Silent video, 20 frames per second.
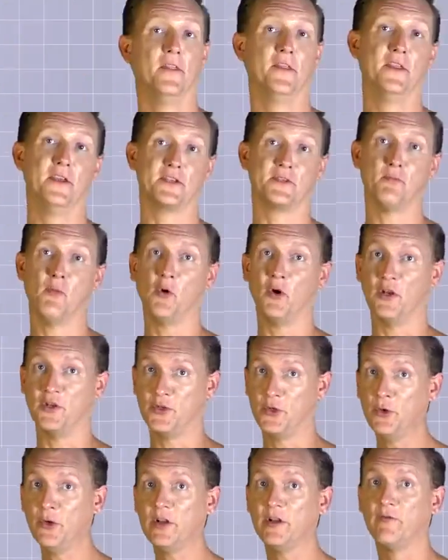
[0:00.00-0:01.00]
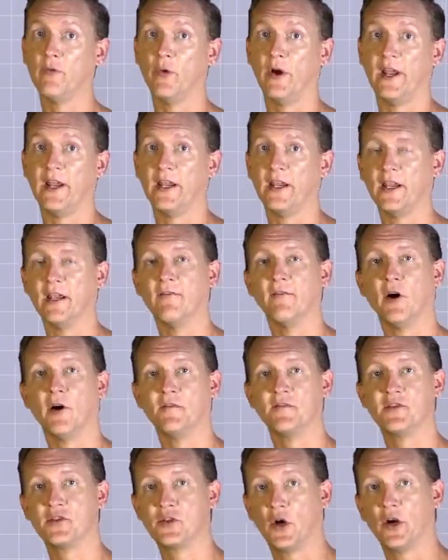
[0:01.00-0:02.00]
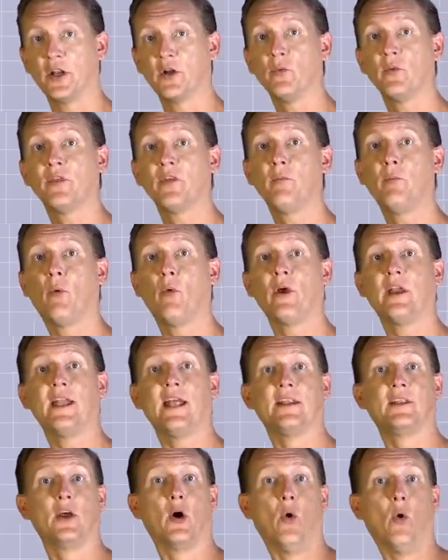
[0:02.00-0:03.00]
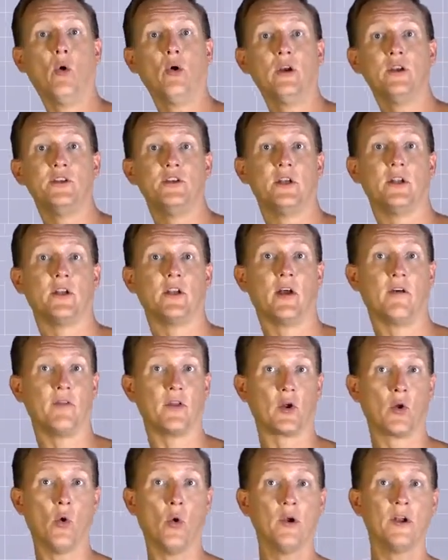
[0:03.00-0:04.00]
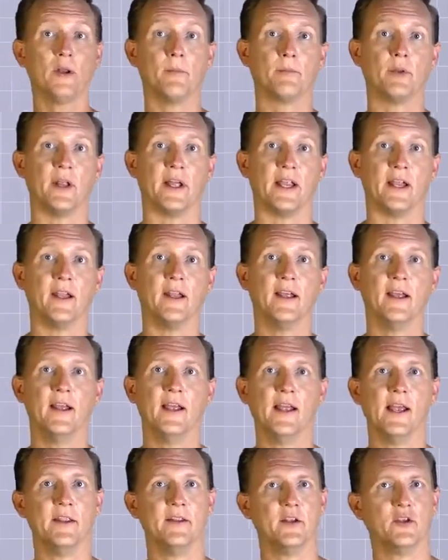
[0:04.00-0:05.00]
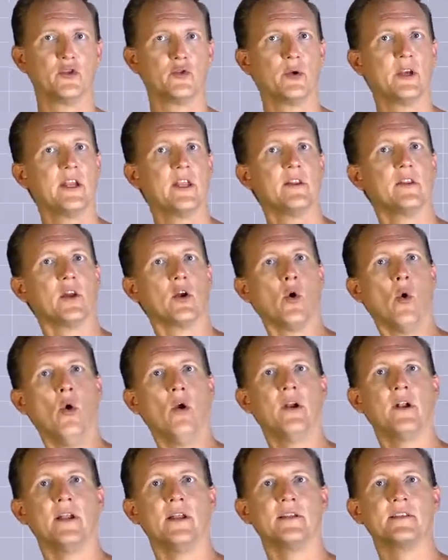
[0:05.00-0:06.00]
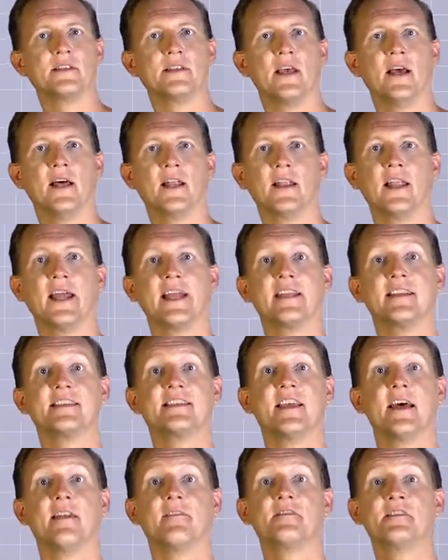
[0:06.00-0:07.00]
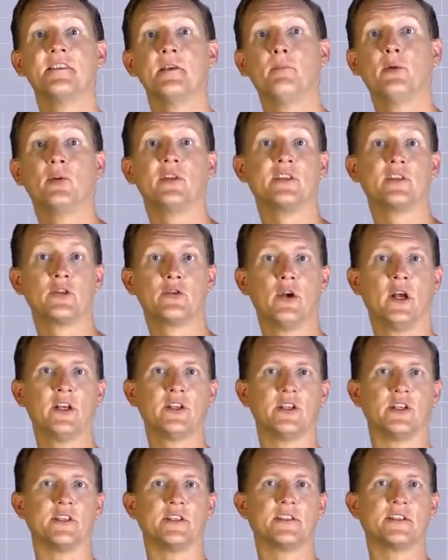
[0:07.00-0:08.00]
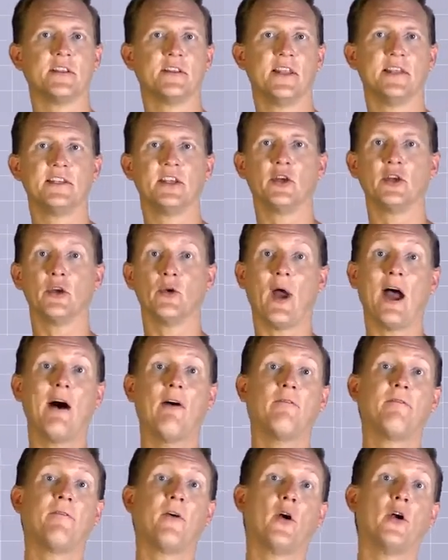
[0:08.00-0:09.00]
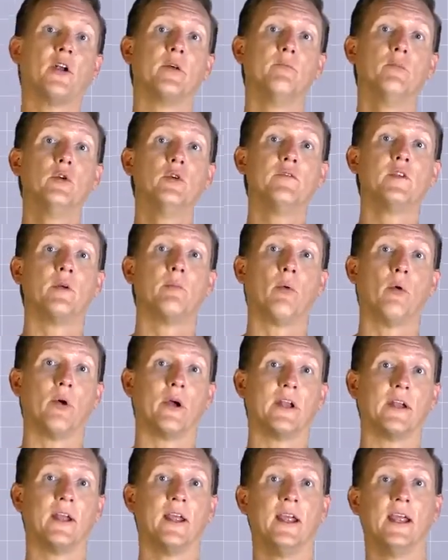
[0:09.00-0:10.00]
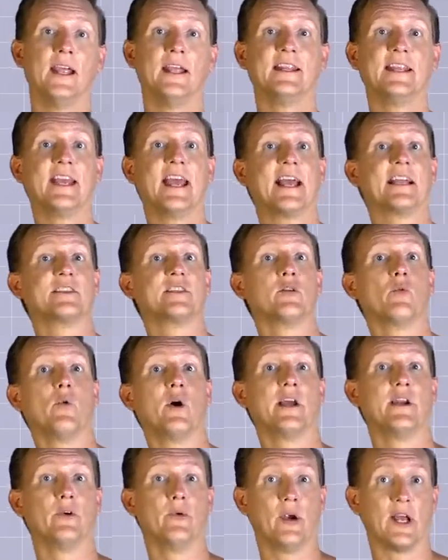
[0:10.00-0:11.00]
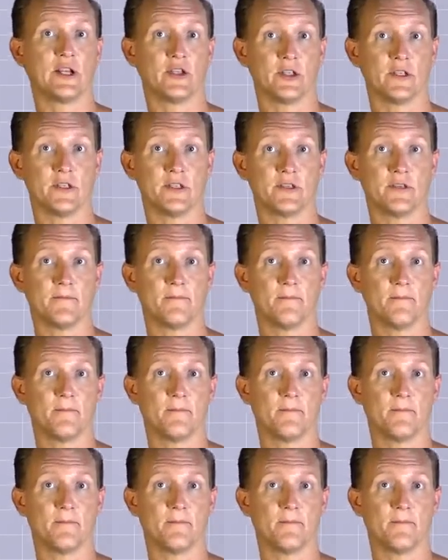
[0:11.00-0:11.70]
This more intuitive way involves starting with a point at the origin of the coordinate plane and then treating the coordinates like a set of simple instructions that tell you how far to move your point in the x and y directions.